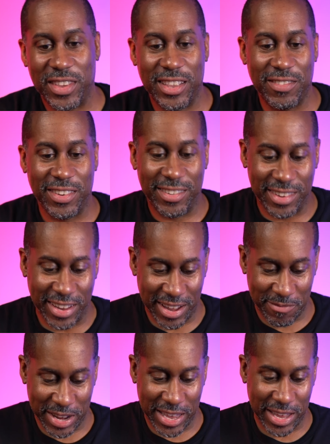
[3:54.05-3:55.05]
Let me see.
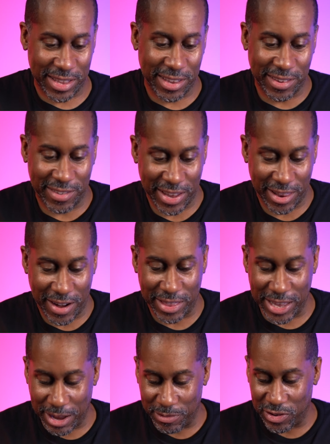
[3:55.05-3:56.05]
I'm gonna get this in there. I
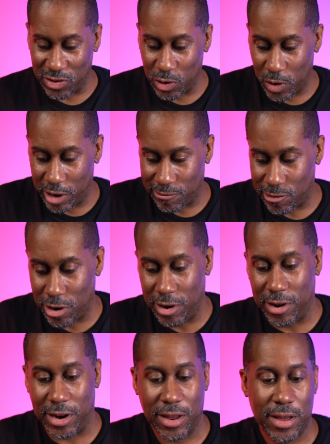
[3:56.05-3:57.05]
think I'm just doing it
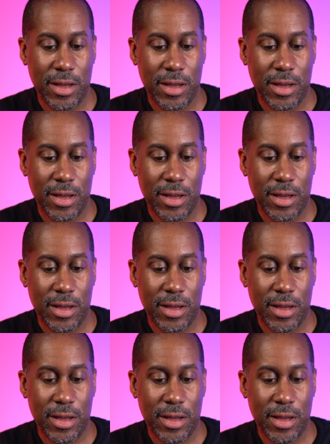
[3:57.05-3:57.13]
wrong,